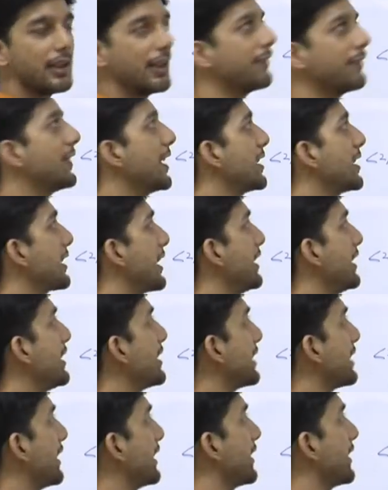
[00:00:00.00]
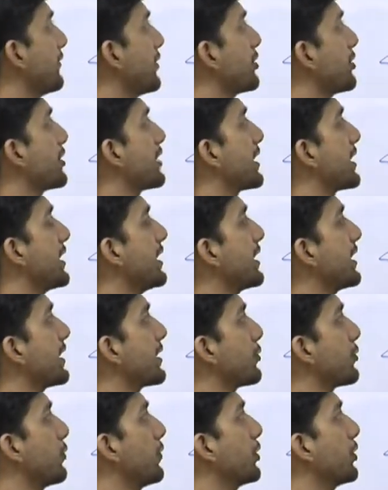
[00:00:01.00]
If there is any state in which the C
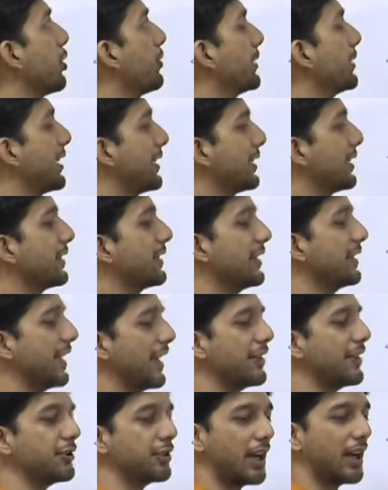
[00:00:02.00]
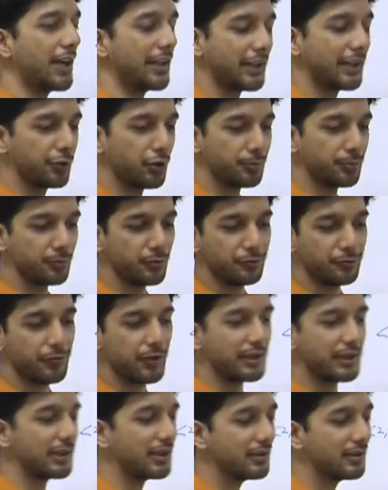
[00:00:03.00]
has over-dominated the H, I cannot move
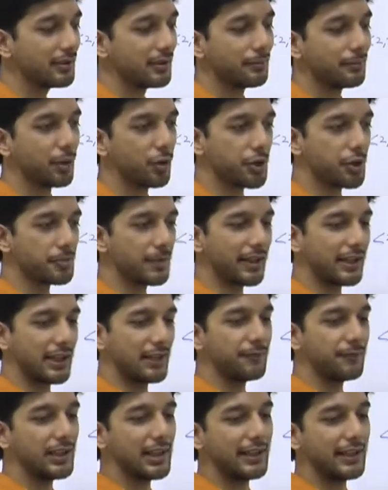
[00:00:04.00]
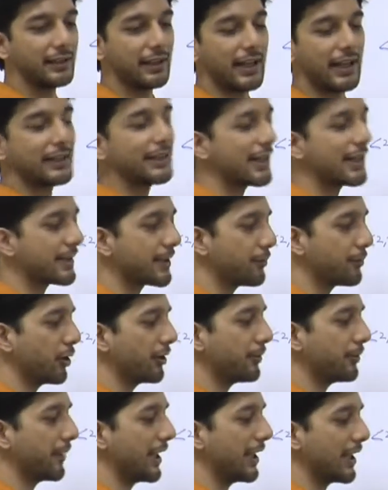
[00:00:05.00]
further because my game will end at that
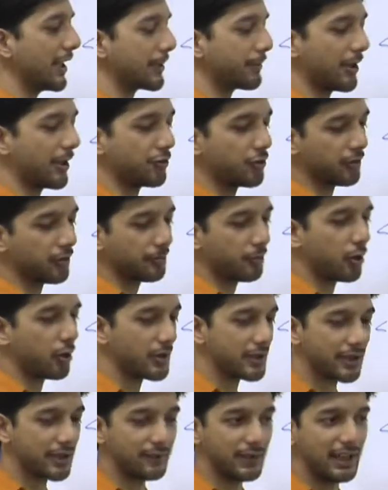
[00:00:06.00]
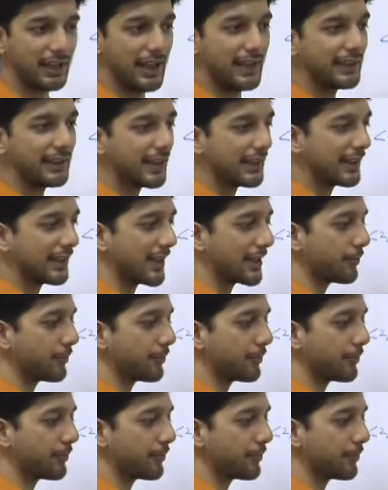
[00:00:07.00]
spot, my expansion policy will end at